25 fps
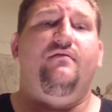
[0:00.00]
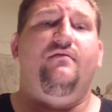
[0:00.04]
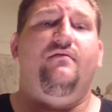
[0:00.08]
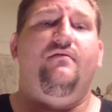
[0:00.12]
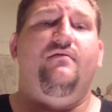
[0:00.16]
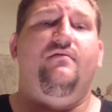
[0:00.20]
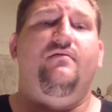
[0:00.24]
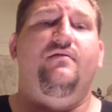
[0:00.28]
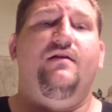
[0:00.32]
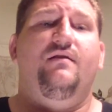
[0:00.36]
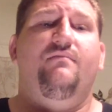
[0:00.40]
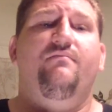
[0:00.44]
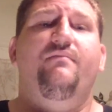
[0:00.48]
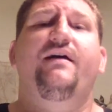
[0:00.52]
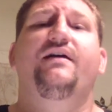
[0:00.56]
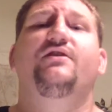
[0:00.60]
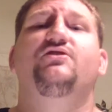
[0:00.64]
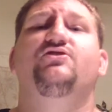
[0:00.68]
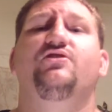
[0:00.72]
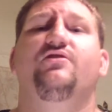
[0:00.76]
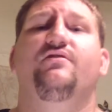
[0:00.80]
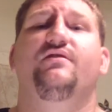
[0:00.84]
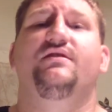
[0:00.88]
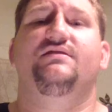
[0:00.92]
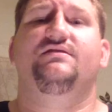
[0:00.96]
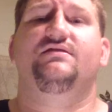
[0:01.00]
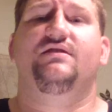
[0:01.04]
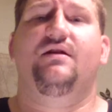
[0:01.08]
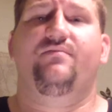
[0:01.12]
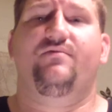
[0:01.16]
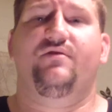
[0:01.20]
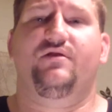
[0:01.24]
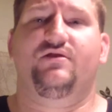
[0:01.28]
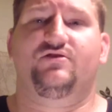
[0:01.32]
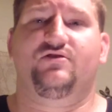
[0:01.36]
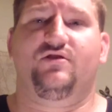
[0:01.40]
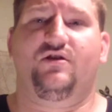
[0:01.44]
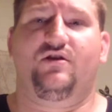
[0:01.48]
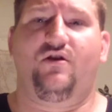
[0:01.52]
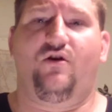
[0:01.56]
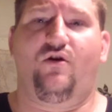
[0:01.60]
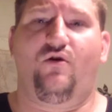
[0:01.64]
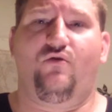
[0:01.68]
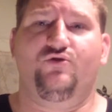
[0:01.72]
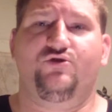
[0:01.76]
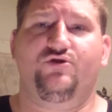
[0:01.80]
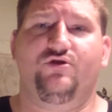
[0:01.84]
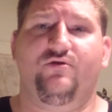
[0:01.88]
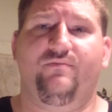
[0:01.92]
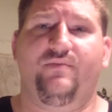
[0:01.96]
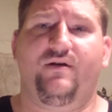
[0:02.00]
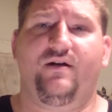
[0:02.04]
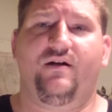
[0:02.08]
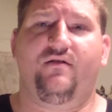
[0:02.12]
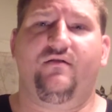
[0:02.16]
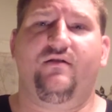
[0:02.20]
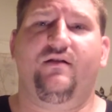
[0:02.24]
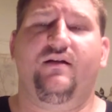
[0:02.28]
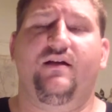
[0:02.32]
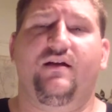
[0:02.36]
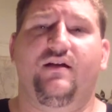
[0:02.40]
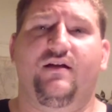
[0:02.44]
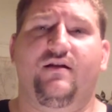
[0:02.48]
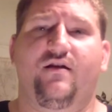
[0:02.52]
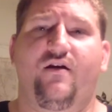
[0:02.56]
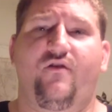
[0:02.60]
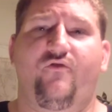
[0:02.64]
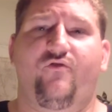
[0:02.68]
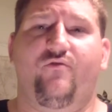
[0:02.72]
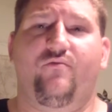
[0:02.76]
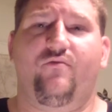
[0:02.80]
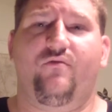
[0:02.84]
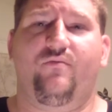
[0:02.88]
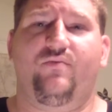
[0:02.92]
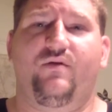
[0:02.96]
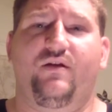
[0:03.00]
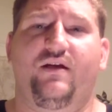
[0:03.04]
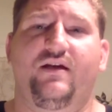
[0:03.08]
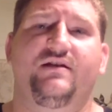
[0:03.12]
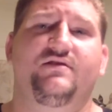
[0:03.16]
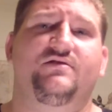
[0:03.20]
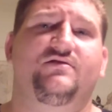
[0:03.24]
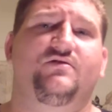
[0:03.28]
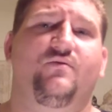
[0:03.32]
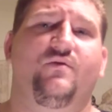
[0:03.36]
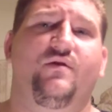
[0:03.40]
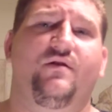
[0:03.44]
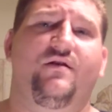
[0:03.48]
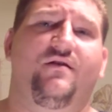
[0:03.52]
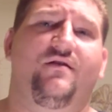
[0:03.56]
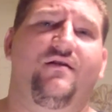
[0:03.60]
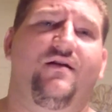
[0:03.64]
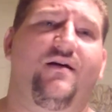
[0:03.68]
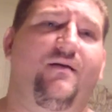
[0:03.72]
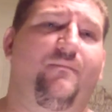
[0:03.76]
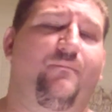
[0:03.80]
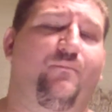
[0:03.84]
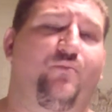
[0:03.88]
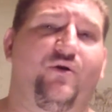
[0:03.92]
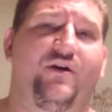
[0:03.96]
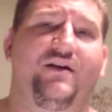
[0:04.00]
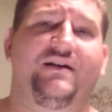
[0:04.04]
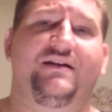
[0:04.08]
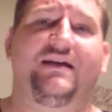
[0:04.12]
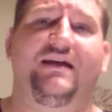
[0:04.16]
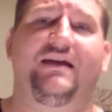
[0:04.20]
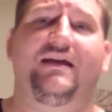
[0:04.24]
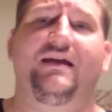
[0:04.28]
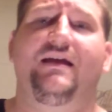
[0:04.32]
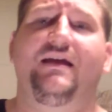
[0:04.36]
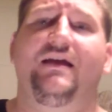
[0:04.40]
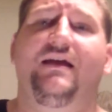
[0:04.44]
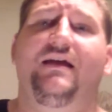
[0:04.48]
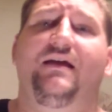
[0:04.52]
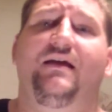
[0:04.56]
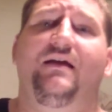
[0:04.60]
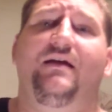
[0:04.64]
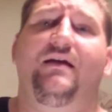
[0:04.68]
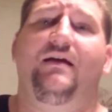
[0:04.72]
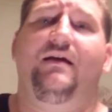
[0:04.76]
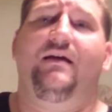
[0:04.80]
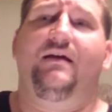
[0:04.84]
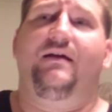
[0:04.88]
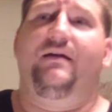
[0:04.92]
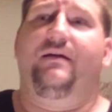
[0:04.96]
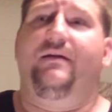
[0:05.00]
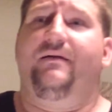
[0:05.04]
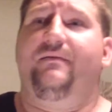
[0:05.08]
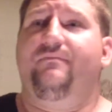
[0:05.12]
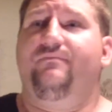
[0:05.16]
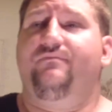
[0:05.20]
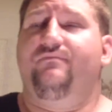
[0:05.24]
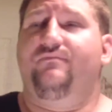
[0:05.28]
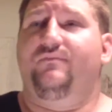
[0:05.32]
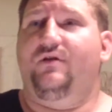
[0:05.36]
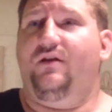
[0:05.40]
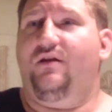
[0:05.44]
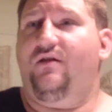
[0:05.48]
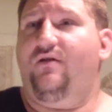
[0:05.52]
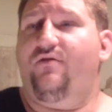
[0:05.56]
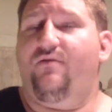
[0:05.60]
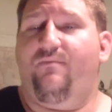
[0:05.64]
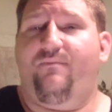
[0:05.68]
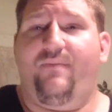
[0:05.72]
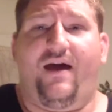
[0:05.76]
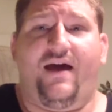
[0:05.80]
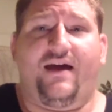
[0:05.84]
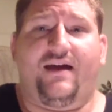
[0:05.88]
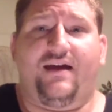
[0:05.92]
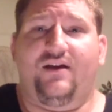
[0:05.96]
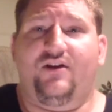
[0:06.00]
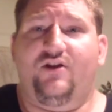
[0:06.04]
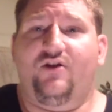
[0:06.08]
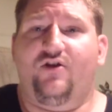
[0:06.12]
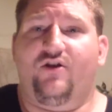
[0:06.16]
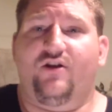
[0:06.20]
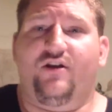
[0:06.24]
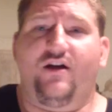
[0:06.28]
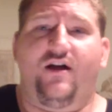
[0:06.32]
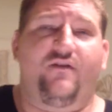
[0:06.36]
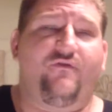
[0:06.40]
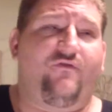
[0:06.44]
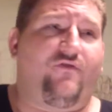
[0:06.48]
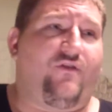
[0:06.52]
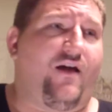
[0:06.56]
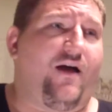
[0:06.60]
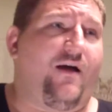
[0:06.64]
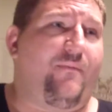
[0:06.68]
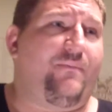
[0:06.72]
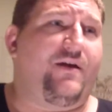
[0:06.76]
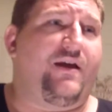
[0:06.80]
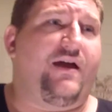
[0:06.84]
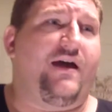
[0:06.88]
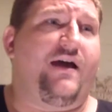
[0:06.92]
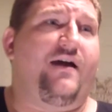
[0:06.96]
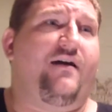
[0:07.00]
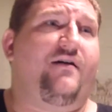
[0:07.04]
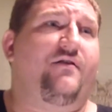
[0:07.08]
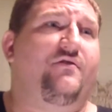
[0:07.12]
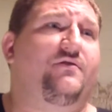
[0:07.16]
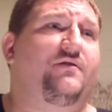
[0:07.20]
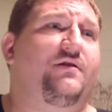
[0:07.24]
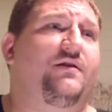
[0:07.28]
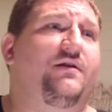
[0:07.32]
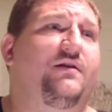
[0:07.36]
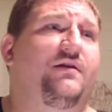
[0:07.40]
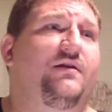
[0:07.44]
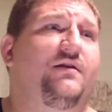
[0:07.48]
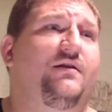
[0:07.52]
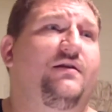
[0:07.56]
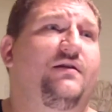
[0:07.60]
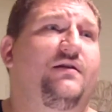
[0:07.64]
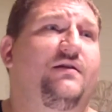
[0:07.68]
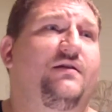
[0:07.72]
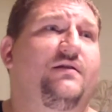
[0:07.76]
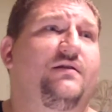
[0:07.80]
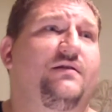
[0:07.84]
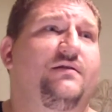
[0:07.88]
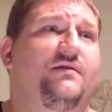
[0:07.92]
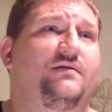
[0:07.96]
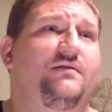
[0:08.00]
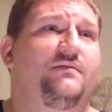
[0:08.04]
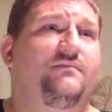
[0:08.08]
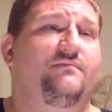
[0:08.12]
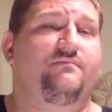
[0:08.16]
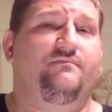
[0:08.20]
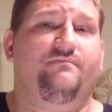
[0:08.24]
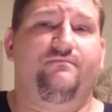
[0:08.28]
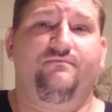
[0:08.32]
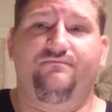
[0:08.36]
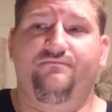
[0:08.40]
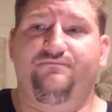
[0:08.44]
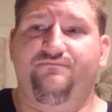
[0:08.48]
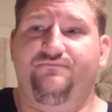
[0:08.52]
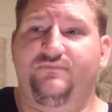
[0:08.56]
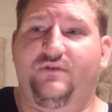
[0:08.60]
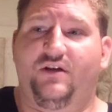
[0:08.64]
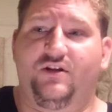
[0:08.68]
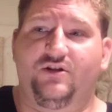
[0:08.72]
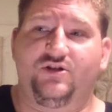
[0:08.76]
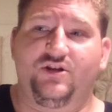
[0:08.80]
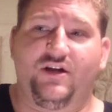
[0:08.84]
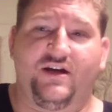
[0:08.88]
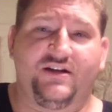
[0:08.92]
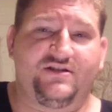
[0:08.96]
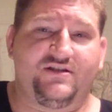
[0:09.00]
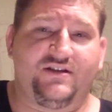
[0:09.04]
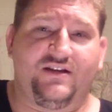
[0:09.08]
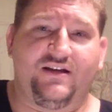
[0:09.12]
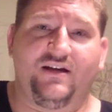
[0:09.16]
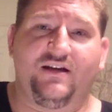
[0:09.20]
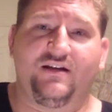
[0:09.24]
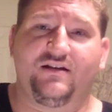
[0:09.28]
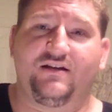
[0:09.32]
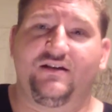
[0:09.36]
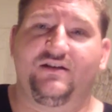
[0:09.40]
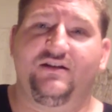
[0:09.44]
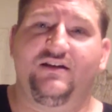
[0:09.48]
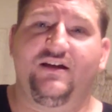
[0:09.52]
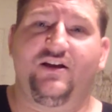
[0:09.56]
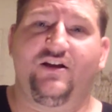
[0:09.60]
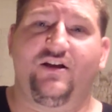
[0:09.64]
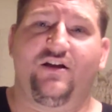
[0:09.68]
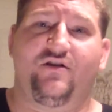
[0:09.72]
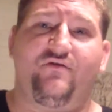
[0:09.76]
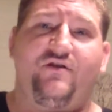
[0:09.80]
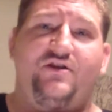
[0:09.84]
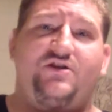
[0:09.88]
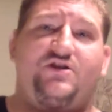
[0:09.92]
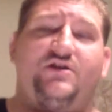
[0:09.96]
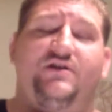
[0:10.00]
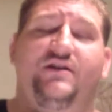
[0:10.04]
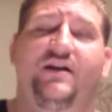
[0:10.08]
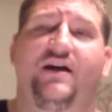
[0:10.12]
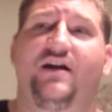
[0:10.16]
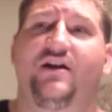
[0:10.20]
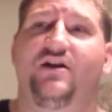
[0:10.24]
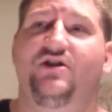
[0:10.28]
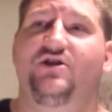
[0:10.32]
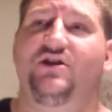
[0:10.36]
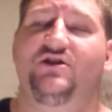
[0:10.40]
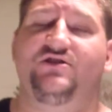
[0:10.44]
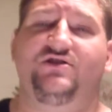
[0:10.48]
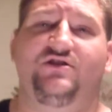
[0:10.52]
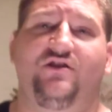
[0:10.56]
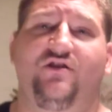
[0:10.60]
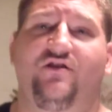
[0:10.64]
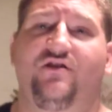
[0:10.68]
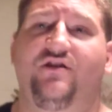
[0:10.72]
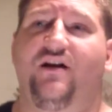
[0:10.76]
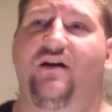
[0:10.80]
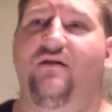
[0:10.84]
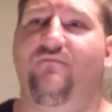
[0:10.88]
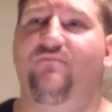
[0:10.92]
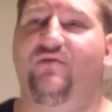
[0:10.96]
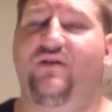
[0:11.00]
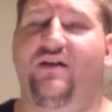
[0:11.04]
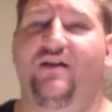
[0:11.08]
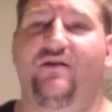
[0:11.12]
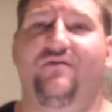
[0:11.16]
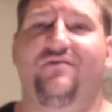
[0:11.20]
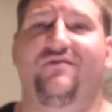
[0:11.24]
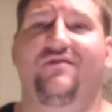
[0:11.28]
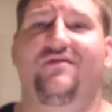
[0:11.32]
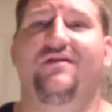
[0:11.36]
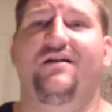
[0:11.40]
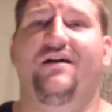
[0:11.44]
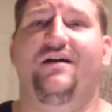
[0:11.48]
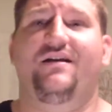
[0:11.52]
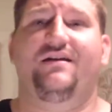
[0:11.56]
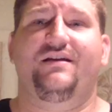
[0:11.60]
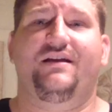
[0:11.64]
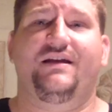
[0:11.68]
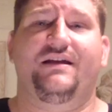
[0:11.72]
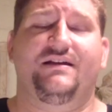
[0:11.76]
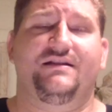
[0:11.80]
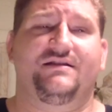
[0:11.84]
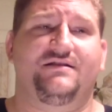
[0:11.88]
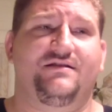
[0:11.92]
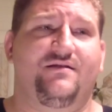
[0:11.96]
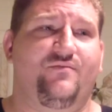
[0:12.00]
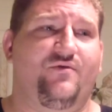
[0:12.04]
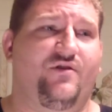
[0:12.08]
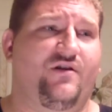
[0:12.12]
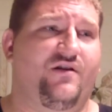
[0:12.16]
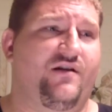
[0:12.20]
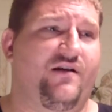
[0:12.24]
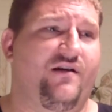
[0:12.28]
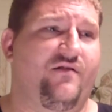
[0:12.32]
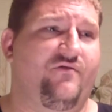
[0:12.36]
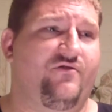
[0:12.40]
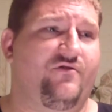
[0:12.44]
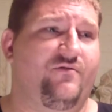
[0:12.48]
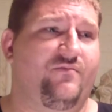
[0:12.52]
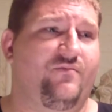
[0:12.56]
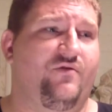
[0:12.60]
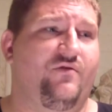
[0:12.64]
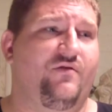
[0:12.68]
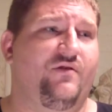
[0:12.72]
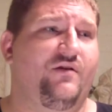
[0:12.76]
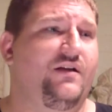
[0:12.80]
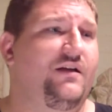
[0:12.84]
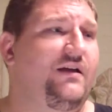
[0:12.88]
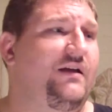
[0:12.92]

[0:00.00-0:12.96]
then make sure it's something that's going to hold your belt in a comfortable place, so where you're not printing, the back end of your gun flopping out, adjusting it, continually reaching down, adjusting your gun, playing with your gun to get it somewhere comfortable.